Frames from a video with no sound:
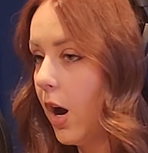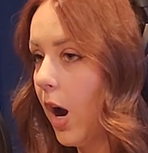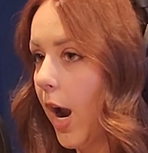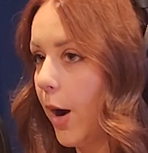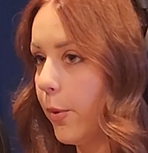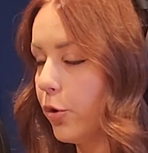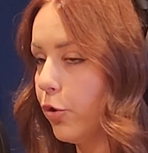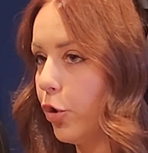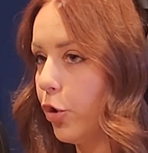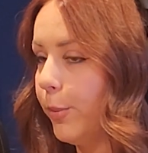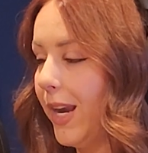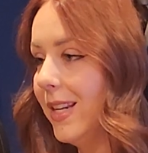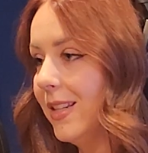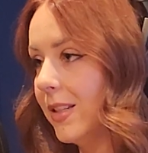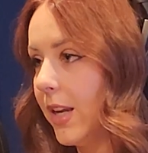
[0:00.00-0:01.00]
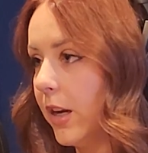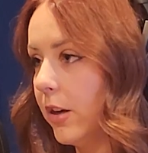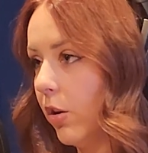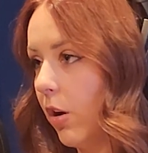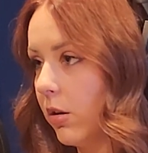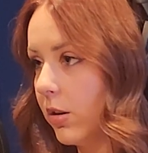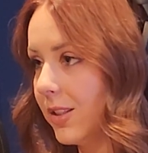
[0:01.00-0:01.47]
I would groom 8 to 10
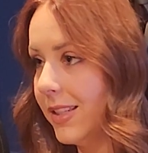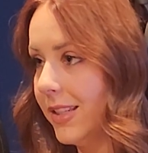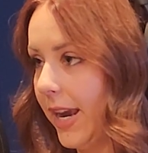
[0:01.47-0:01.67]
dogs a